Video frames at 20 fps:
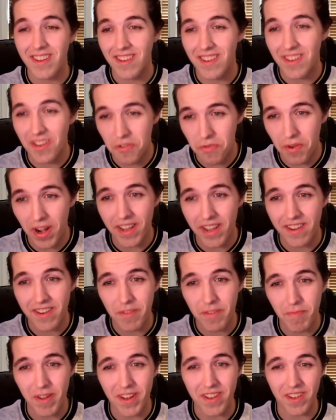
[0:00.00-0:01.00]
do I
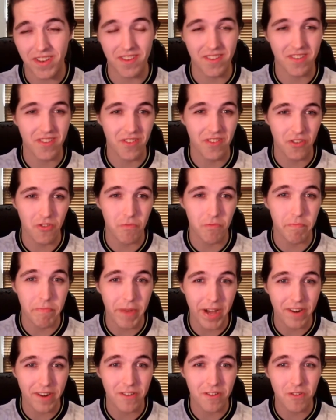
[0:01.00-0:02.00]
expect us to do
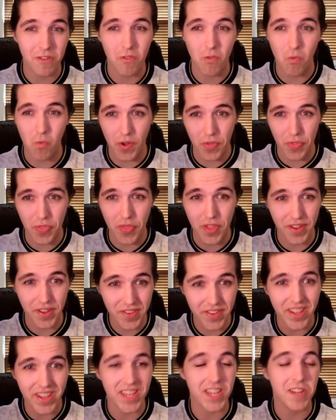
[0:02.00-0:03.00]
better with this
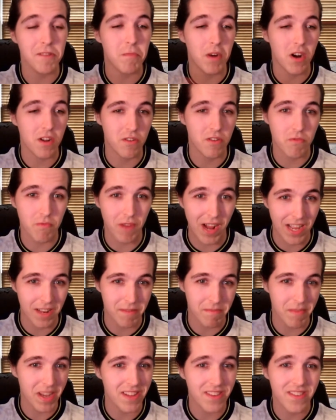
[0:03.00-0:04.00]
team under
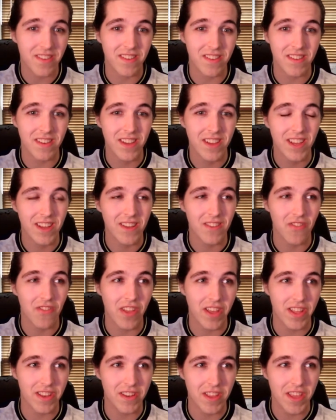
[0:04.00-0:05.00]
Ryan Mason
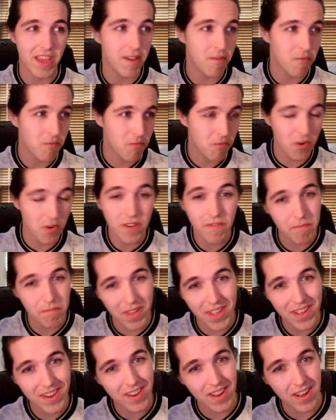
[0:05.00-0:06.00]
than it would have
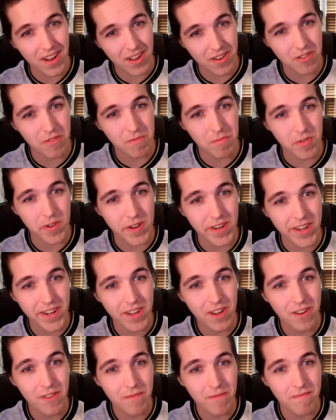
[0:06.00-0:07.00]
been under
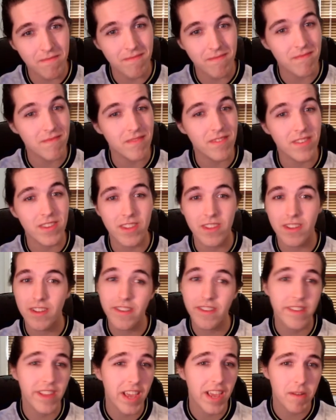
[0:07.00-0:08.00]
Mourinho? You're
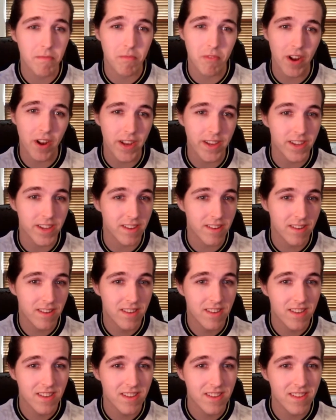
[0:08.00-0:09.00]
damn right.
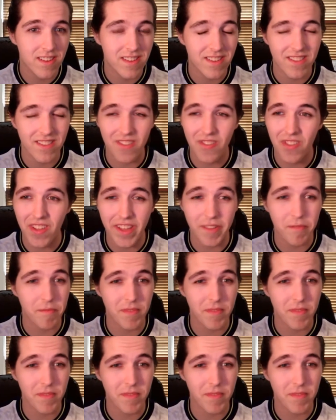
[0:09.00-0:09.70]
This